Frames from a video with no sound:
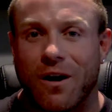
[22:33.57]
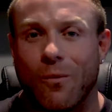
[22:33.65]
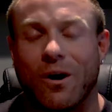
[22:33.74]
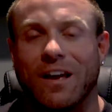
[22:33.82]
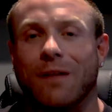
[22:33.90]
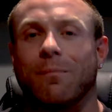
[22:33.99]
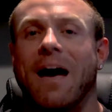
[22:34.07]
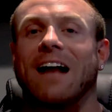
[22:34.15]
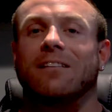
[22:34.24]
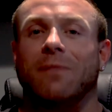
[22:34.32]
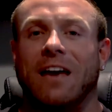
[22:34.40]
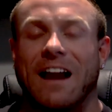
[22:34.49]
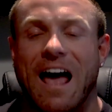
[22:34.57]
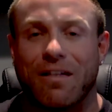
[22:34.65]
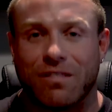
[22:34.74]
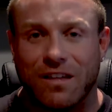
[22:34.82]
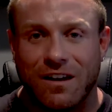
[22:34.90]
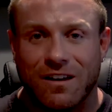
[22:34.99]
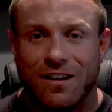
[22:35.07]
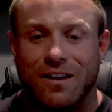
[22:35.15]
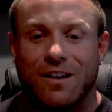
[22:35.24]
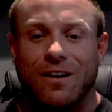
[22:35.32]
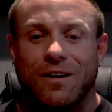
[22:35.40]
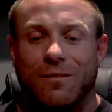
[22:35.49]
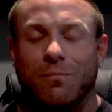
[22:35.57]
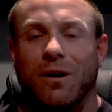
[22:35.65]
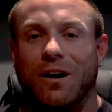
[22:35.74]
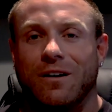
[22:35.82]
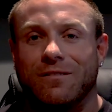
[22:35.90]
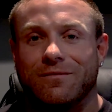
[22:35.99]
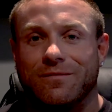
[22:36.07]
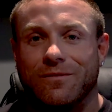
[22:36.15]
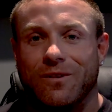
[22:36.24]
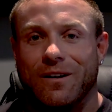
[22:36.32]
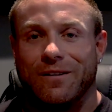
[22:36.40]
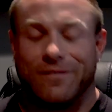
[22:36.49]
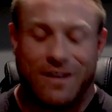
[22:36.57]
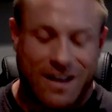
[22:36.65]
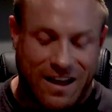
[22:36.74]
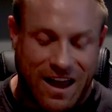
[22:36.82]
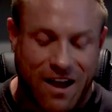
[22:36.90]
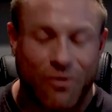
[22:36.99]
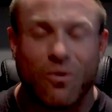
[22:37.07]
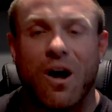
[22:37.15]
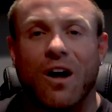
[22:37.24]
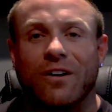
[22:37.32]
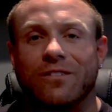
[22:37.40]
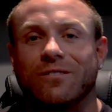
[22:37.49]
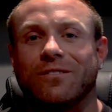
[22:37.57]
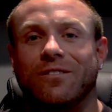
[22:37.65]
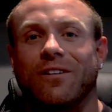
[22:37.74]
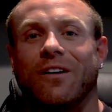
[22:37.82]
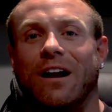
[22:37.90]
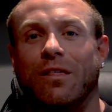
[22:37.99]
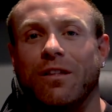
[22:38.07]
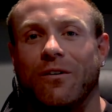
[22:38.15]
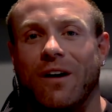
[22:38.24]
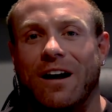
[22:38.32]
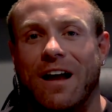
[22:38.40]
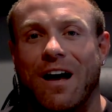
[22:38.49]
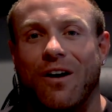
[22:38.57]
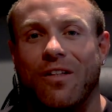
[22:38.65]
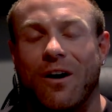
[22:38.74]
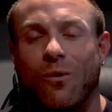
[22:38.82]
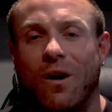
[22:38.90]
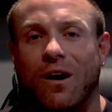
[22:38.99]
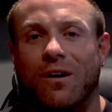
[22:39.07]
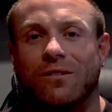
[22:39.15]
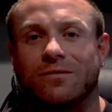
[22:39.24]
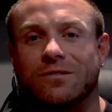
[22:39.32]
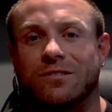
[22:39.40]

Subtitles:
I want to get back to being an athlete, but I can't run or anything right now that well.